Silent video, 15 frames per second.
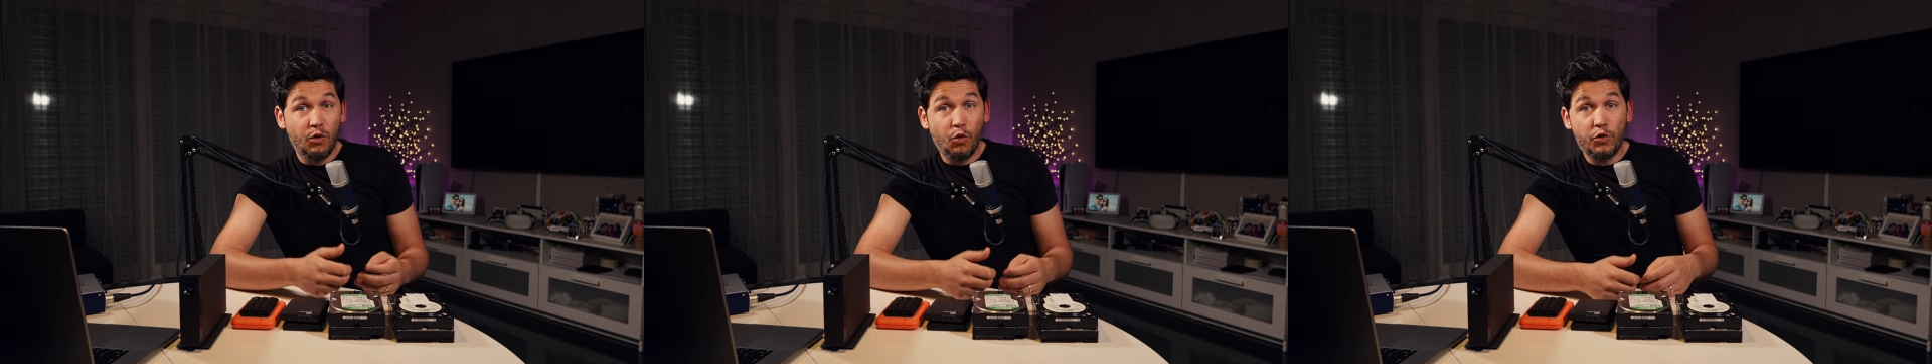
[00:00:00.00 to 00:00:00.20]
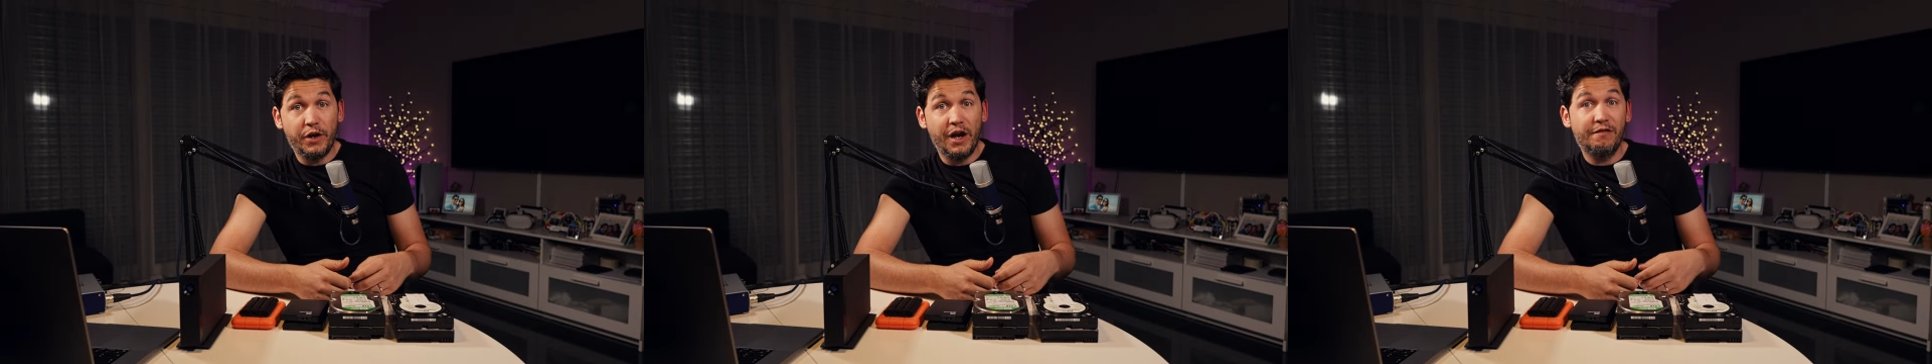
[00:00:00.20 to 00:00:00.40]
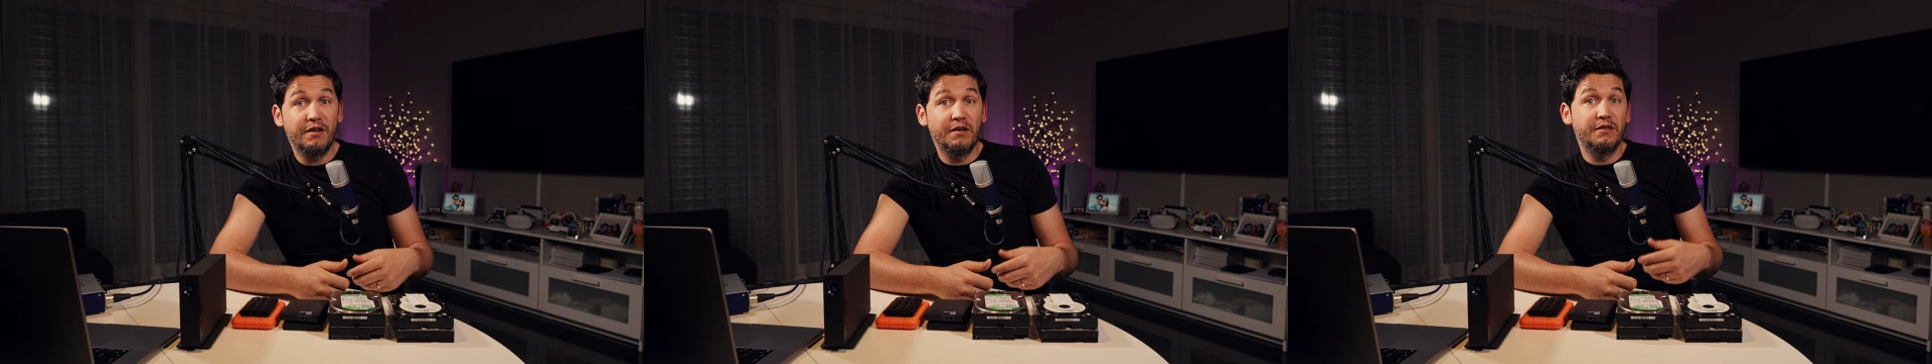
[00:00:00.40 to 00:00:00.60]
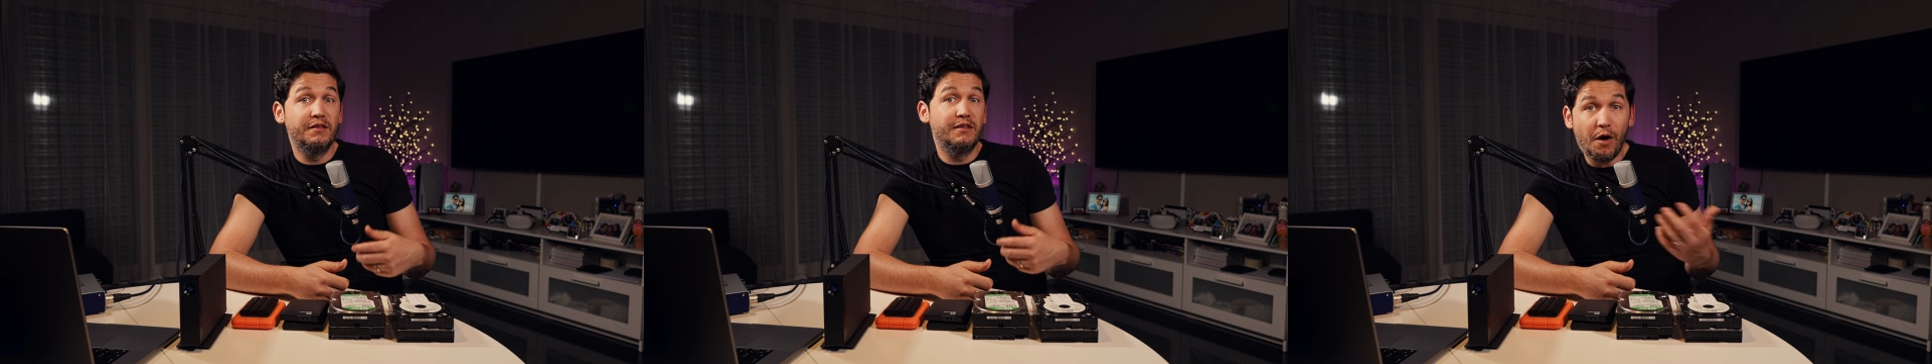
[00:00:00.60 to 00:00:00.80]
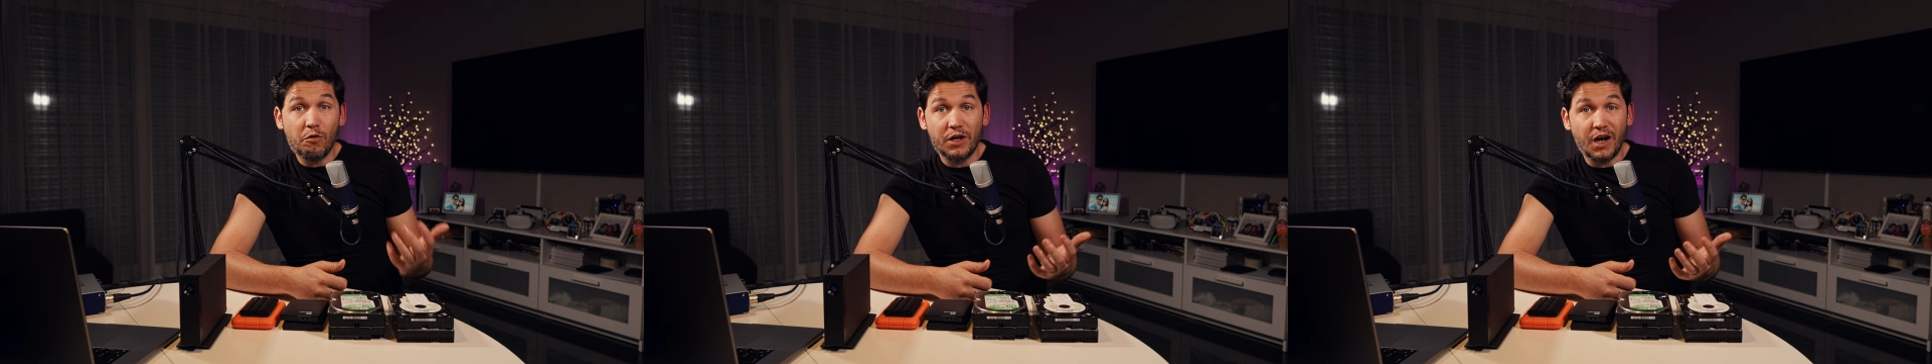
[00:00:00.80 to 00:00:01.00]
or you have a
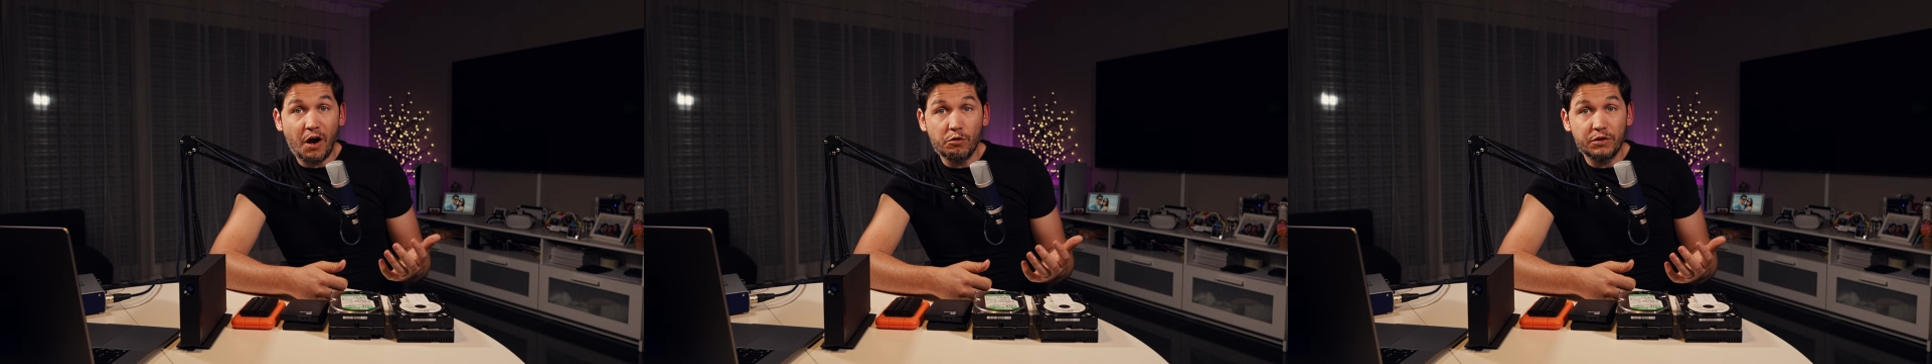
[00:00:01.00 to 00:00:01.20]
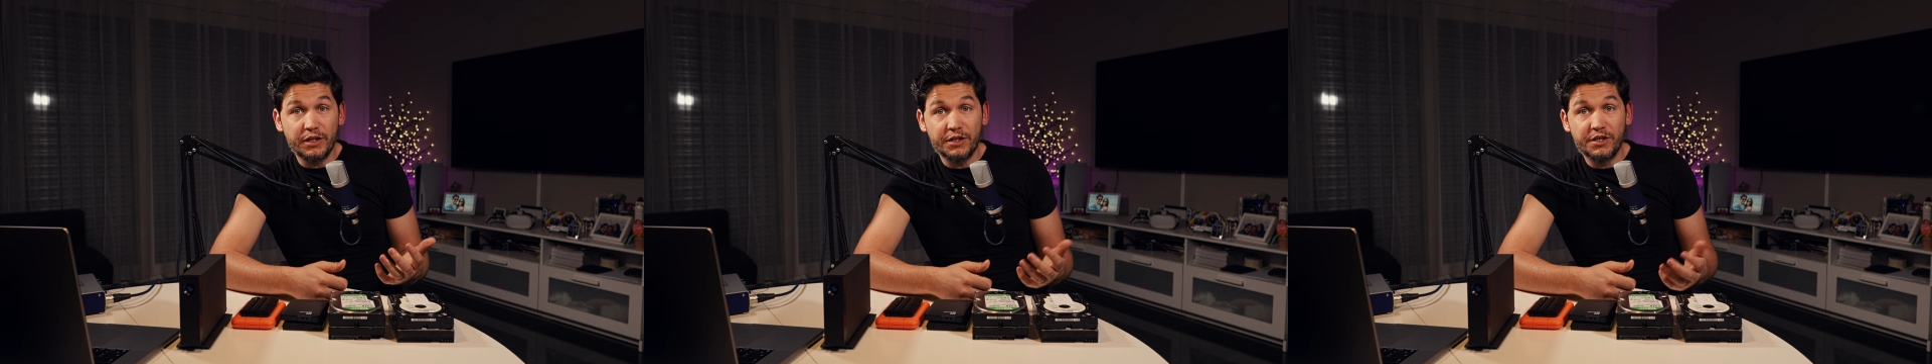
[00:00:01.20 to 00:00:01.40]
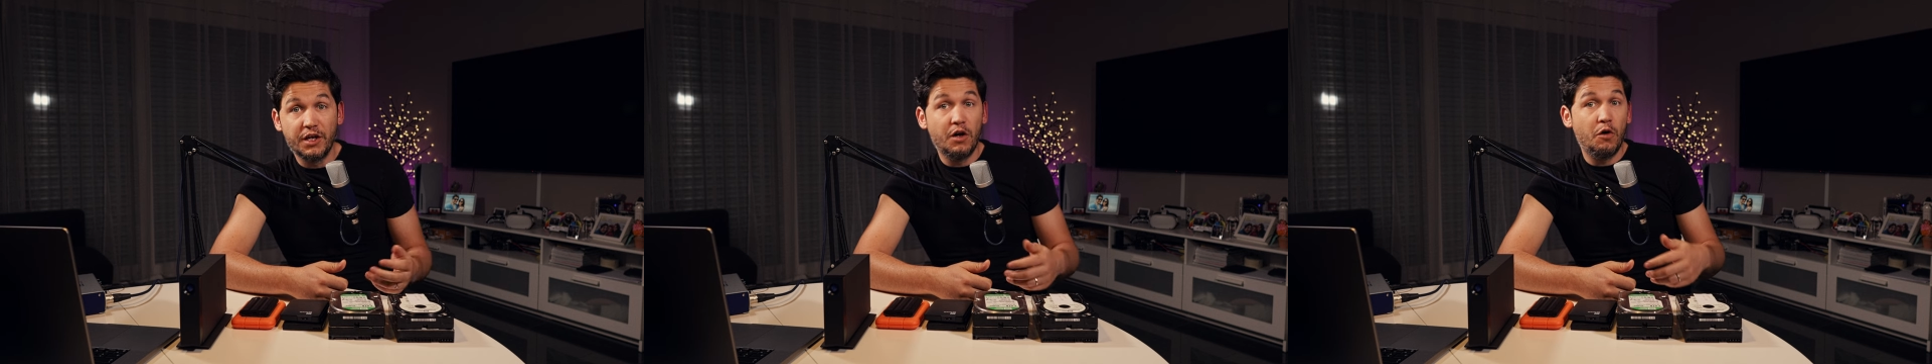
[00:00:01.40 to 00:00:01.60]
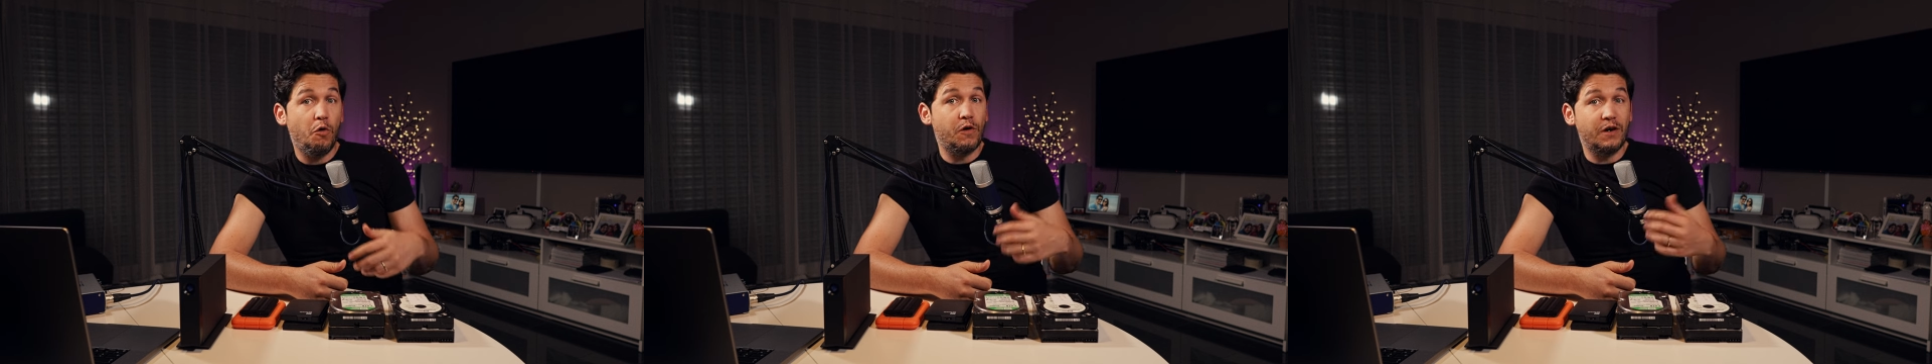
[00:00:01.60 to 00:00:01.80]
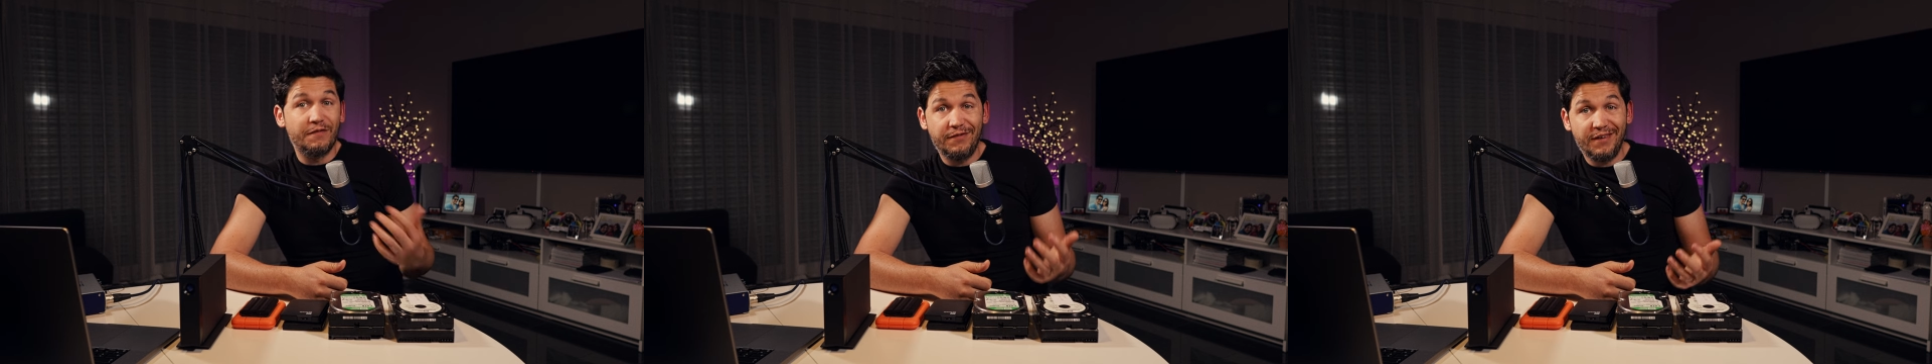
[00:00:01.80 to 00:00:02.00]
power outage
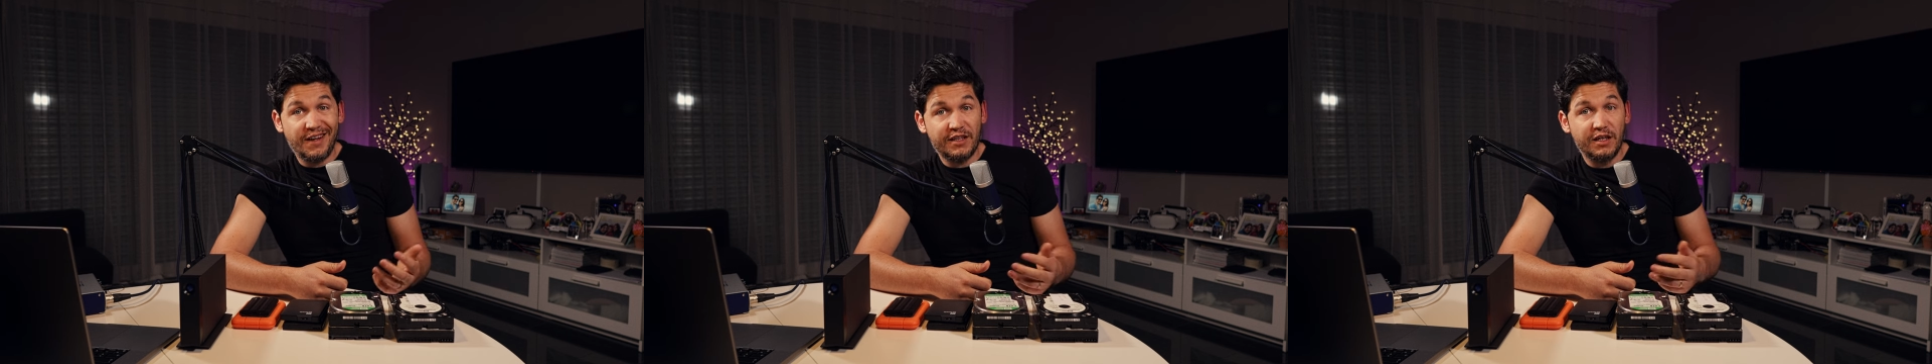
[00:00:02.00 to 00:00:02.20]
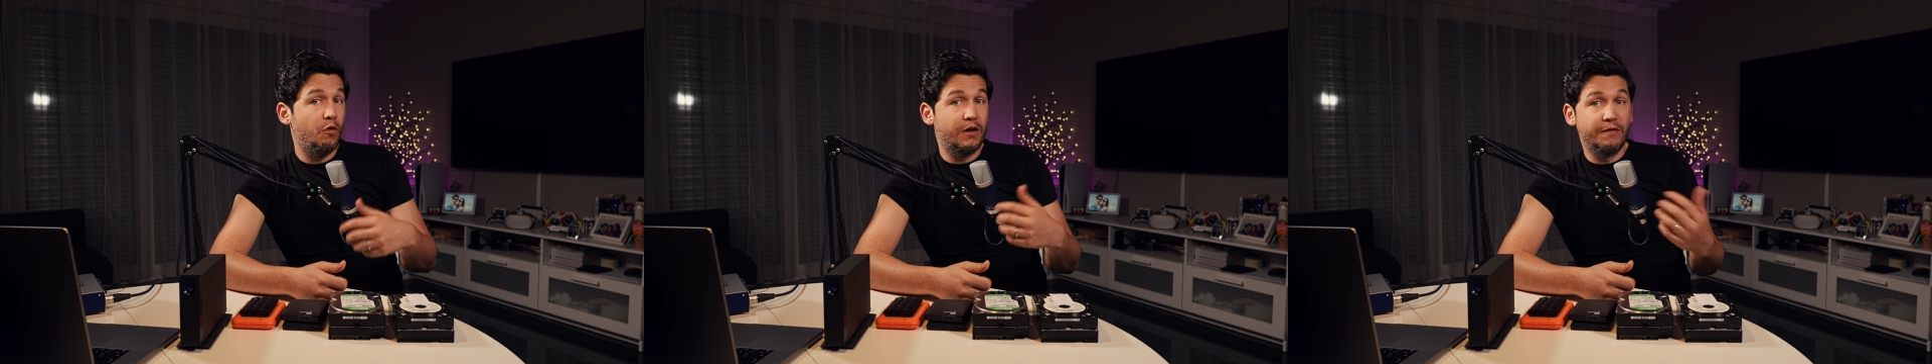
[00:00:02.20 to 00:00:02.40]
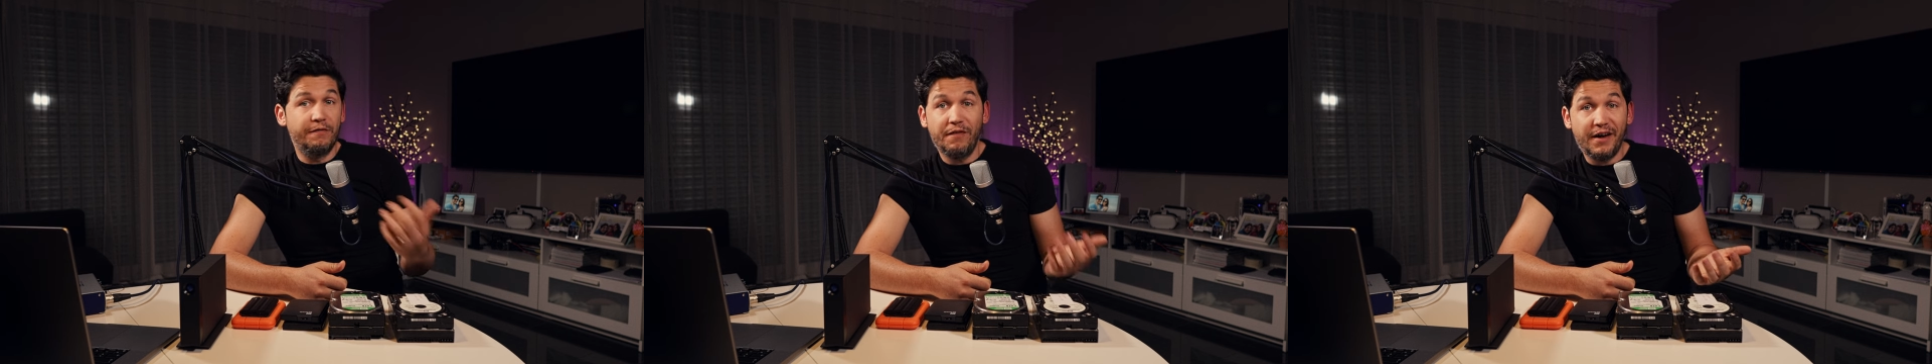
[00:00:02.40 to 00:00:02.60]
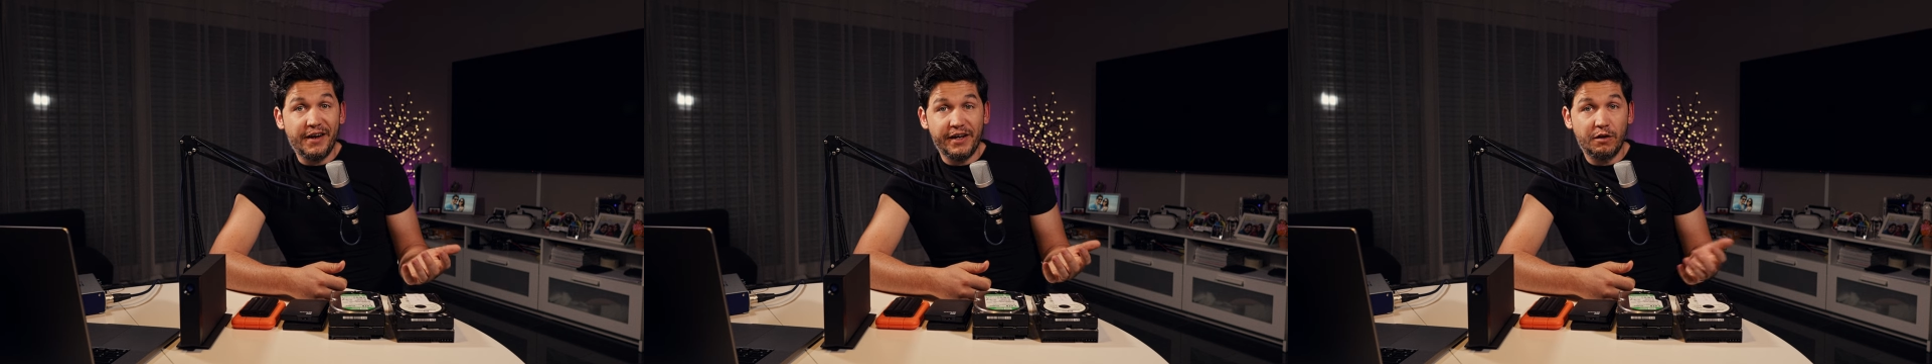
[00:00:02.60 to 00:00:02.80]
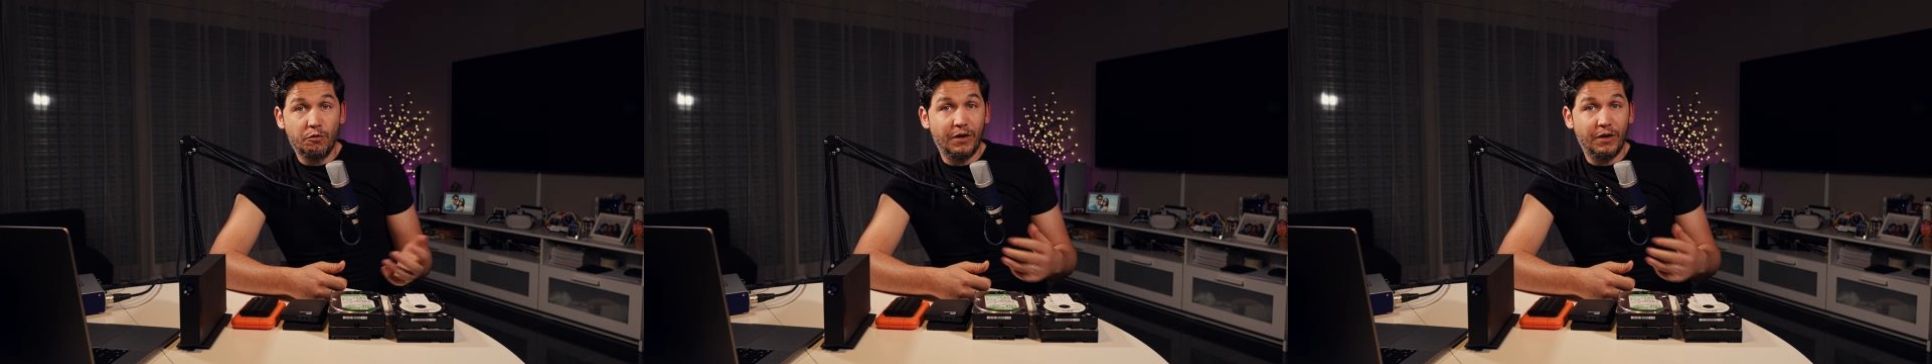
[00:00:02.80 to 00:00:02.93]
or a flood or a fire,